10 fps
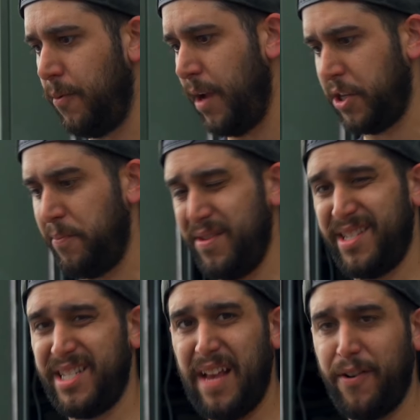We actually put
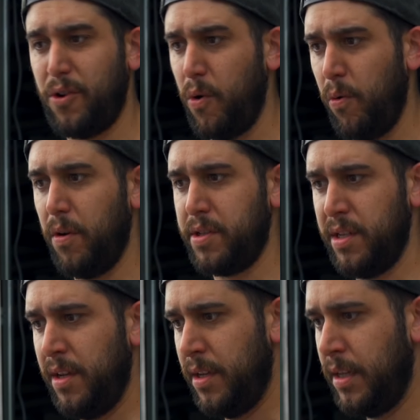7 quarts
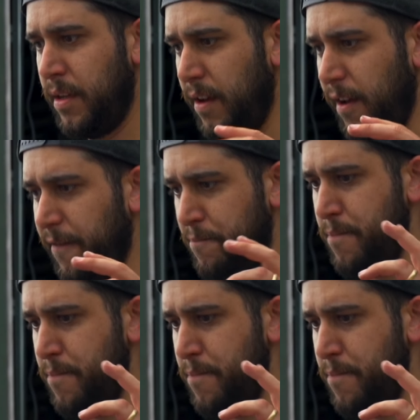of